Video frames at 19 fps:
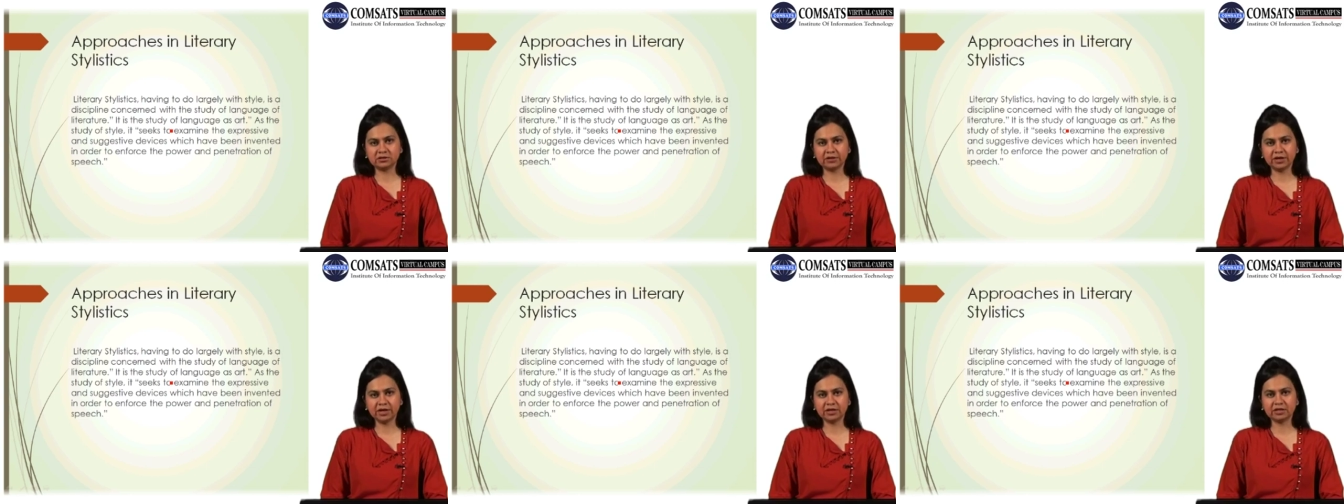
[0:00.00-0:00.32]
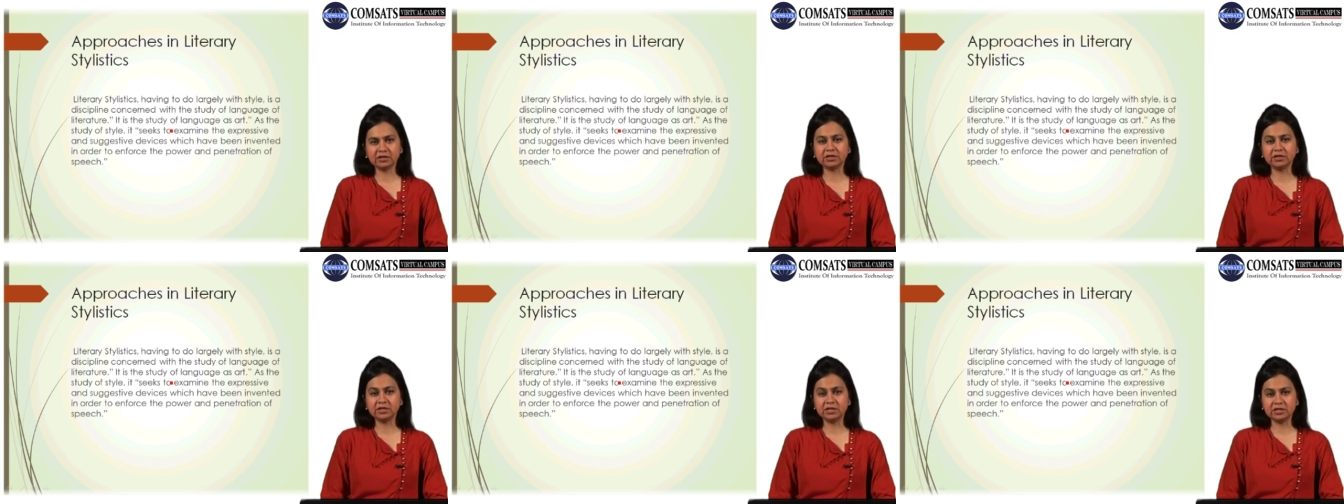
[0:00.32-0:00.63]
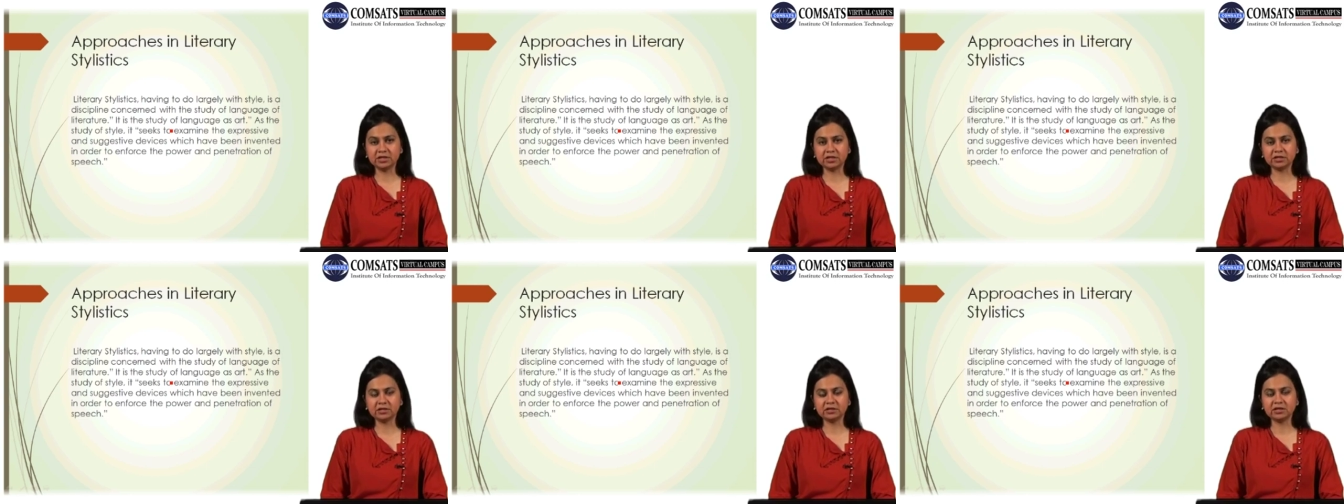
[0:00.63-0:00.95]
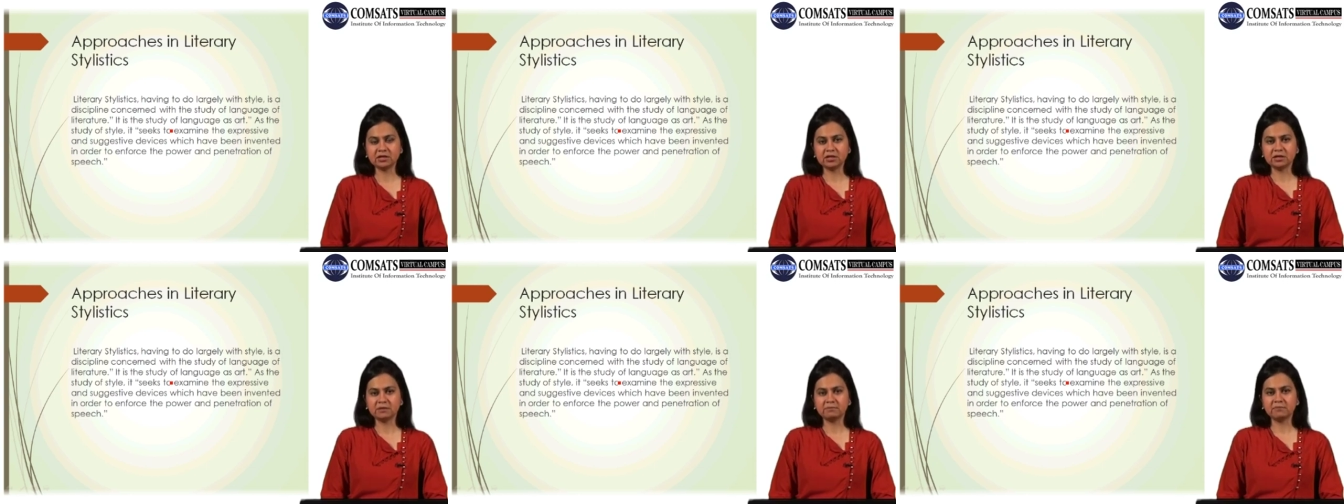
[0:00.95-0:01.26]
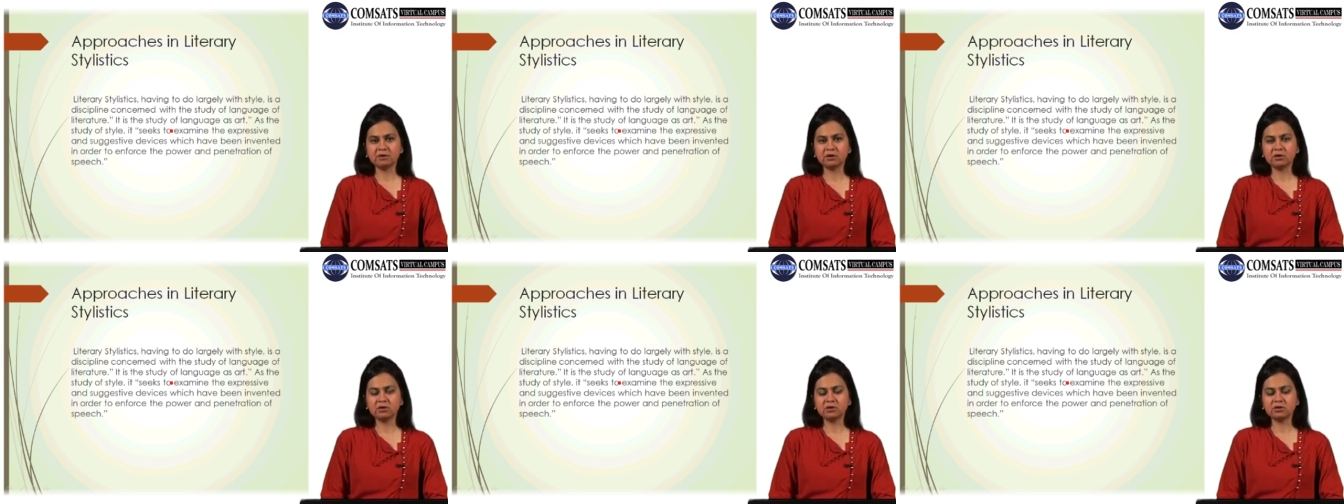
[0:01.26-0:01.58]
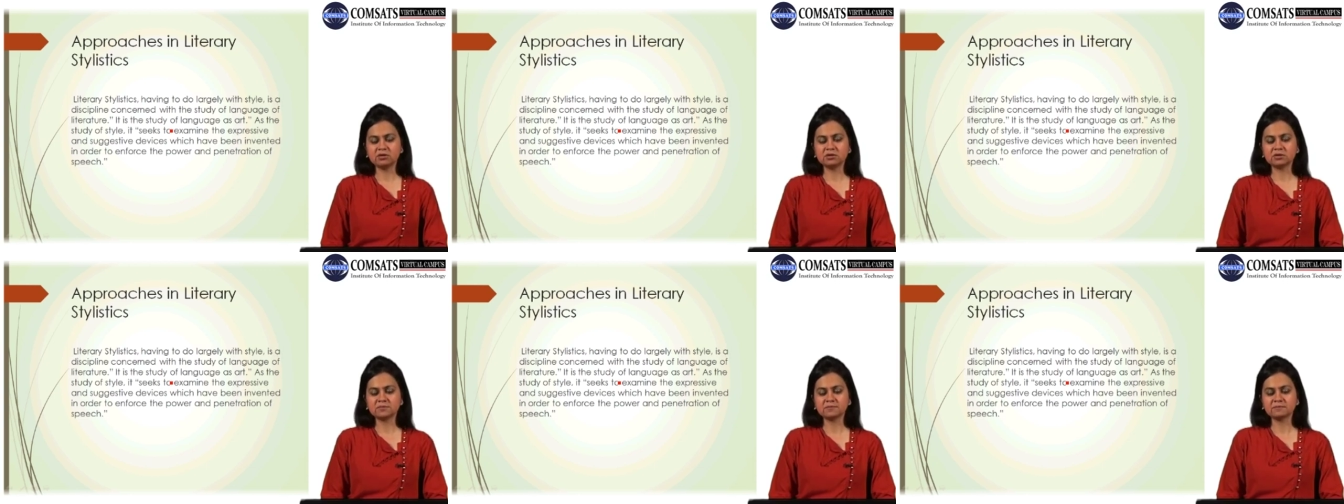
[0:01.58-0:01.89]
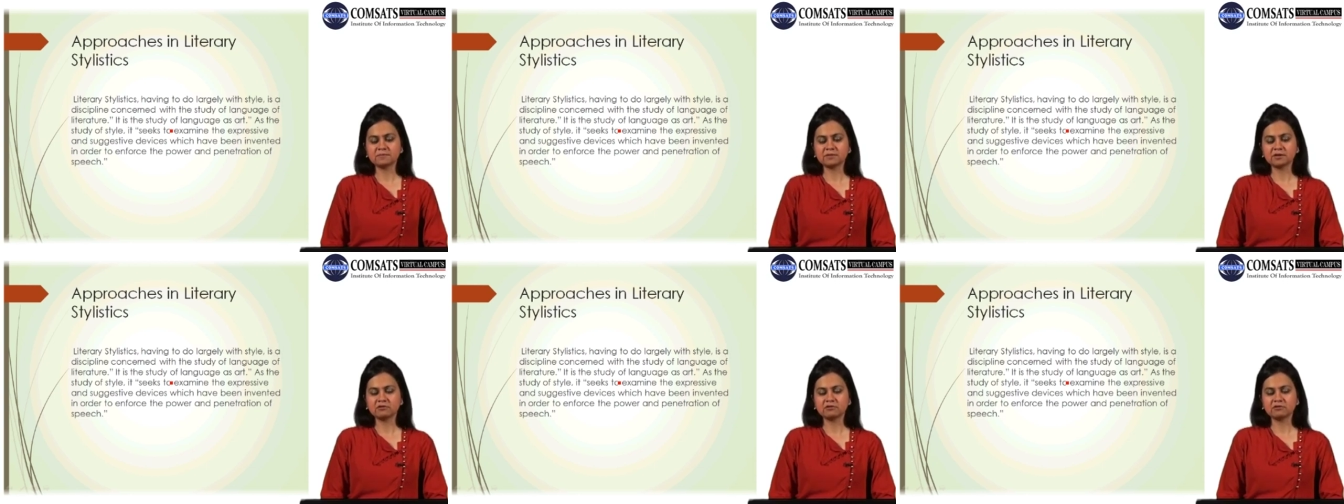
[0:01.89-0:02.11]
great detail, because